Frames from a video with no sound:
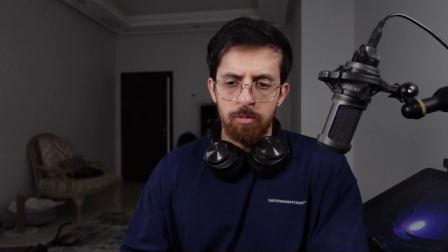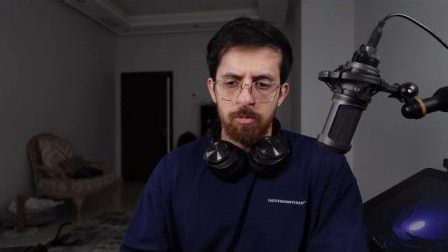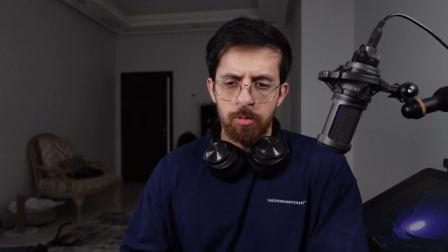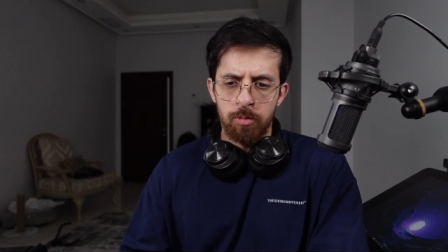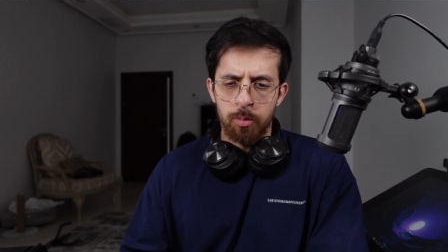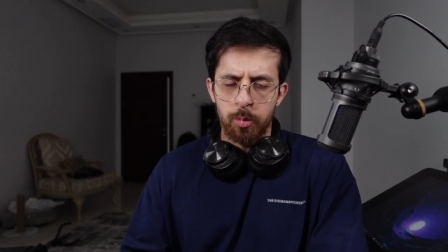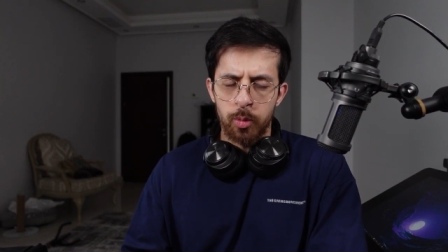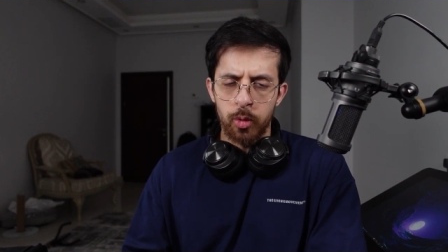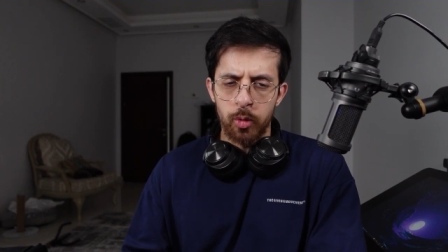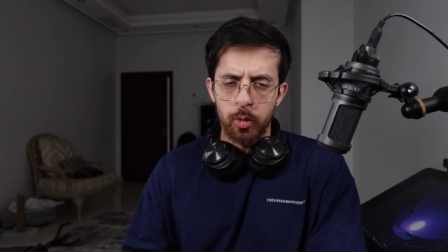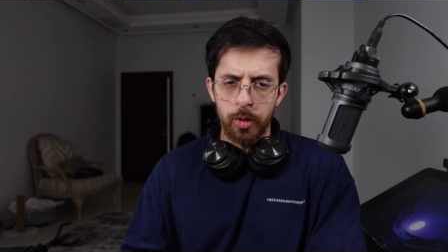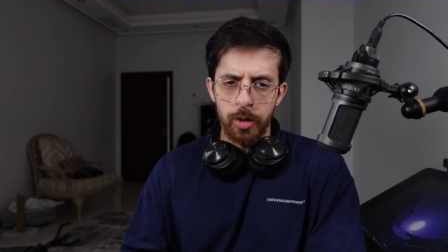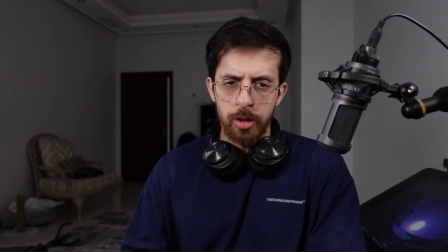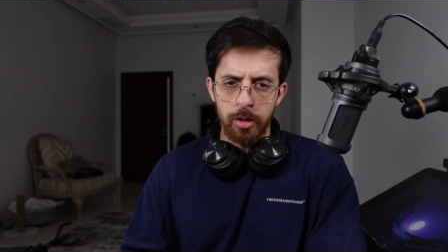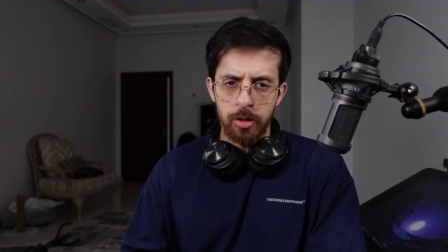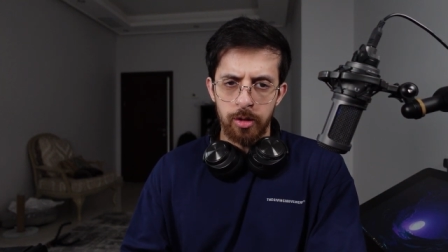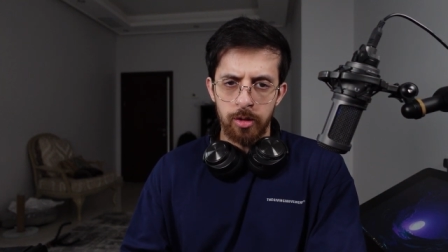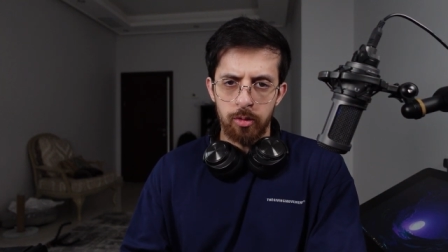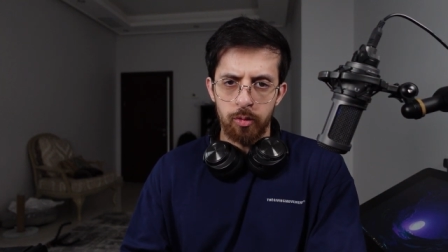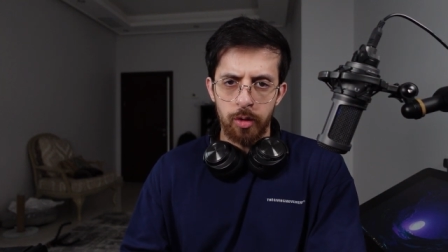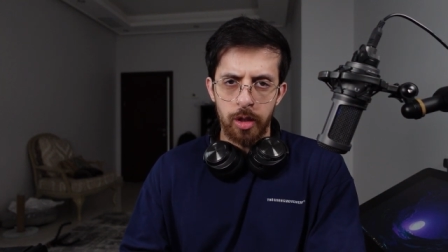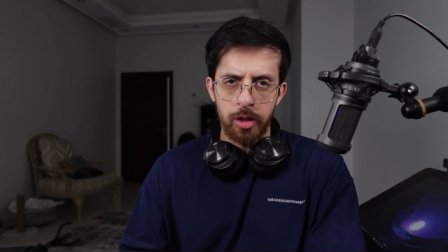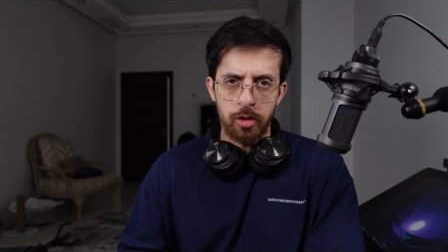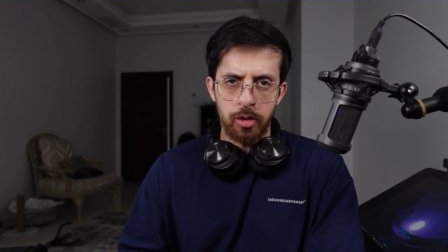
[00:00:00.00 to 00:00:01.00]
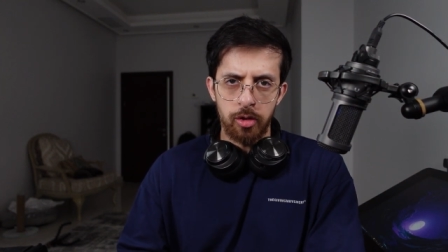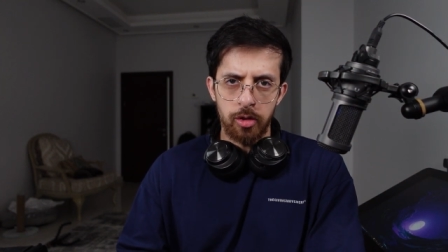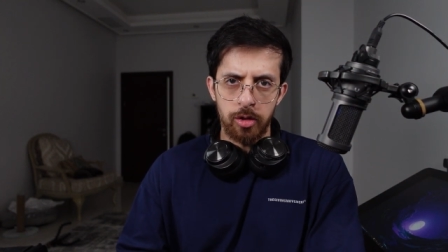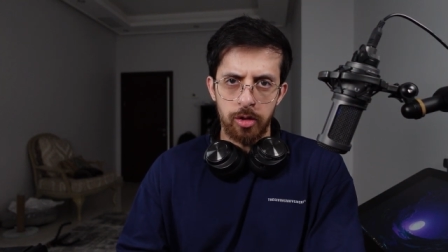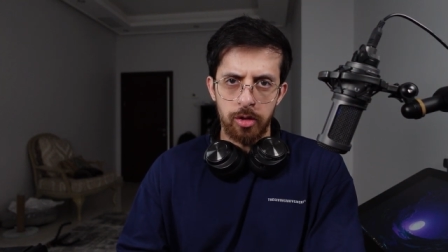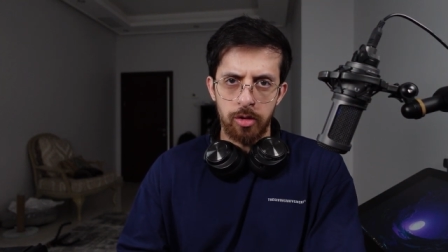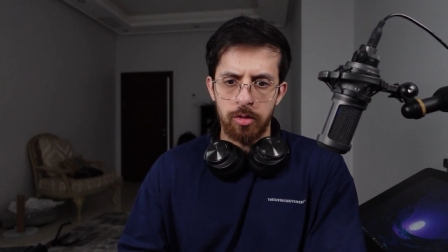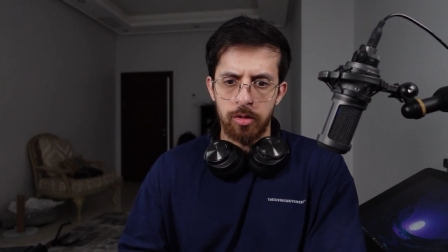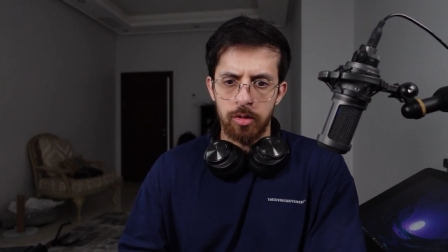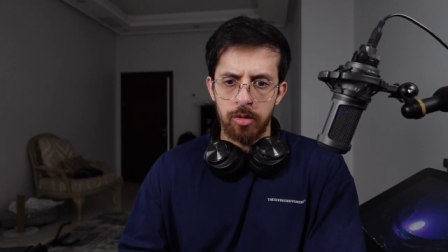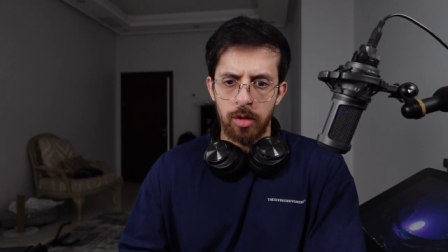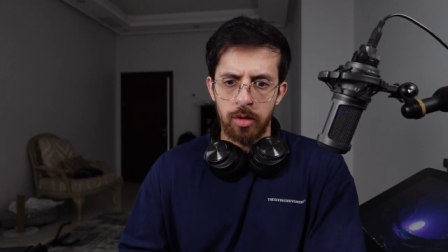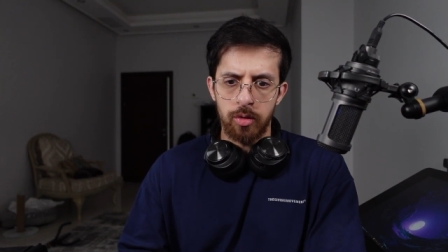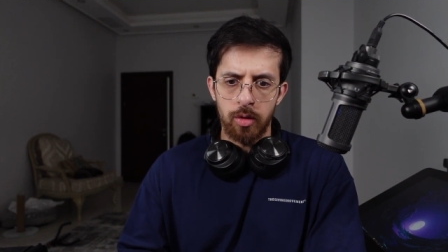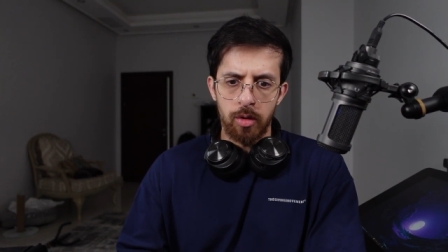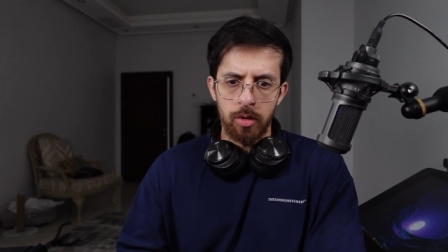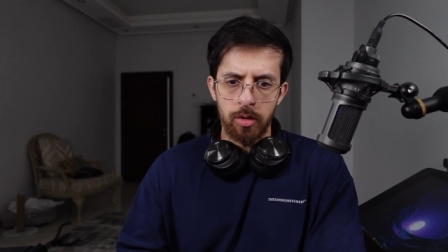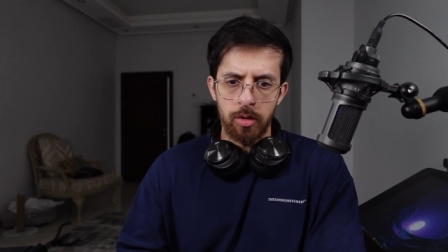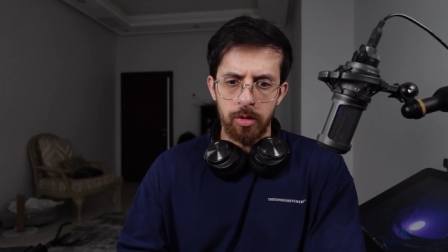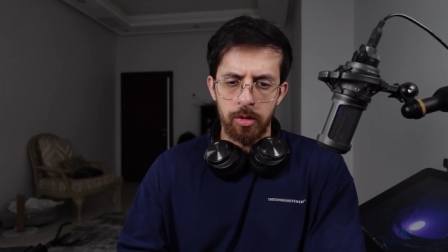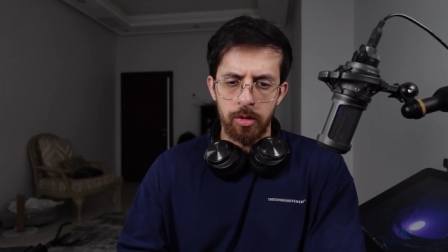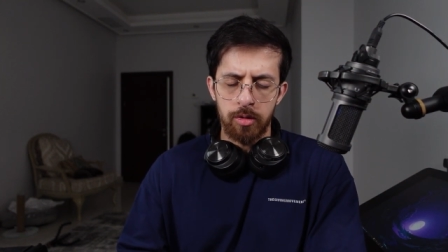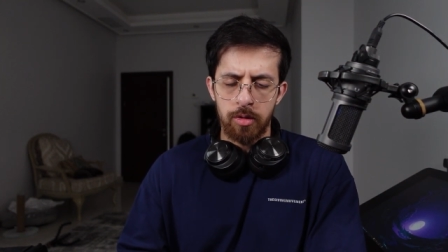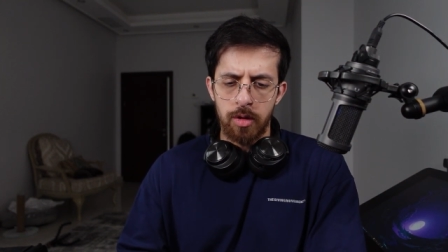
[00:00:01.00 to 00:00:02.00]
boring, rigid
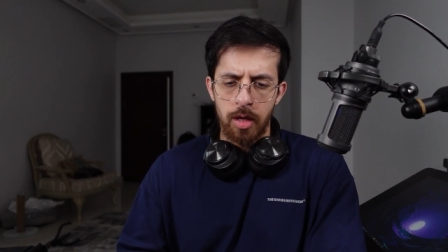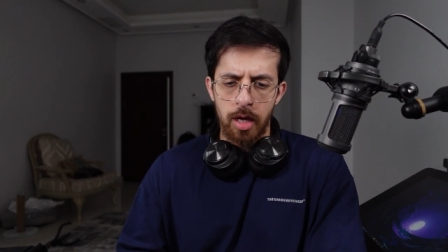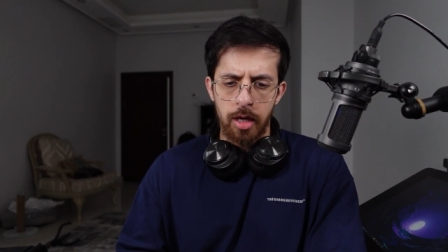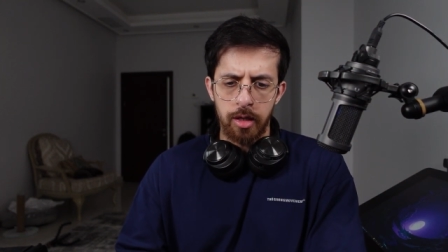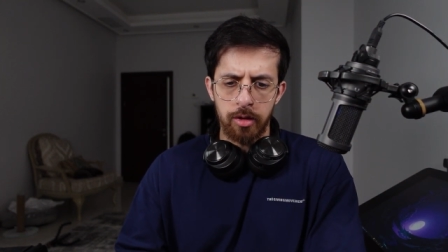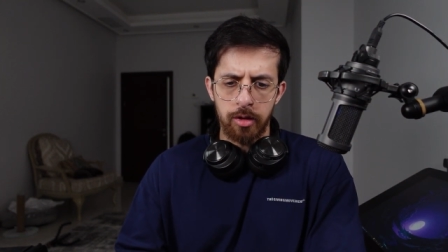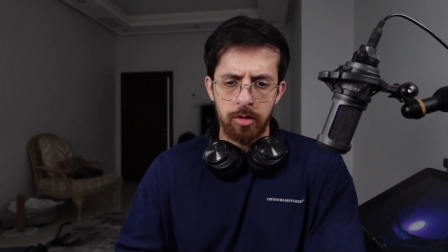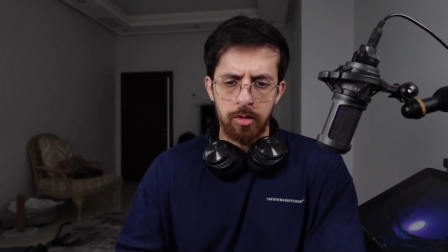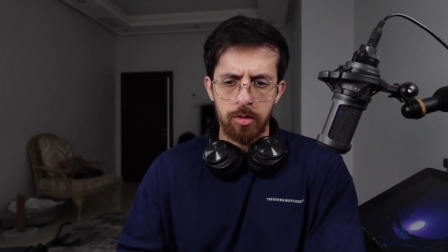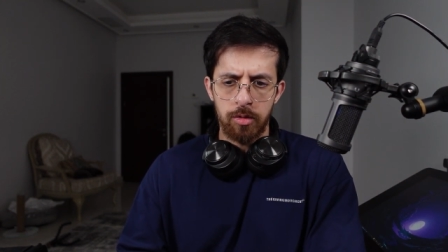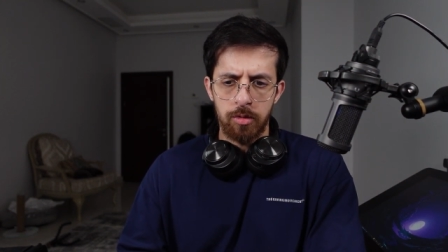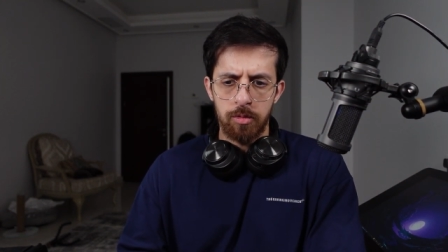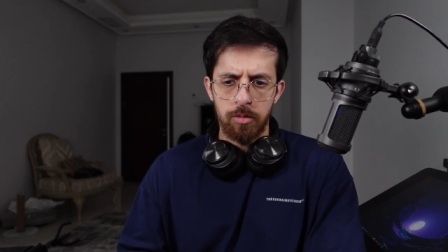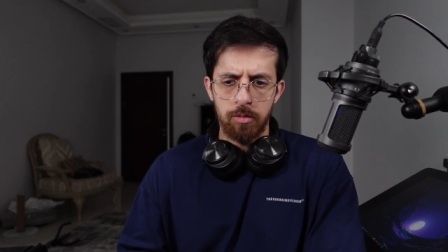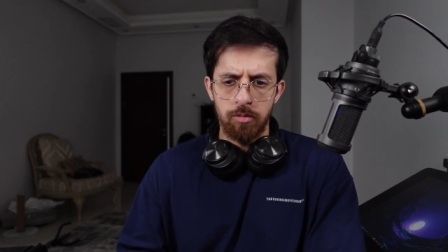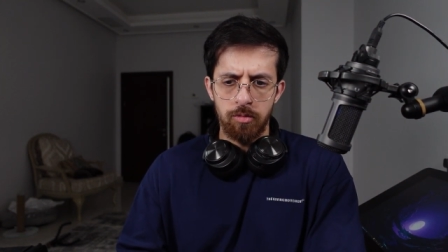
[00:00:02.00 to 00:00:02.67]
adult that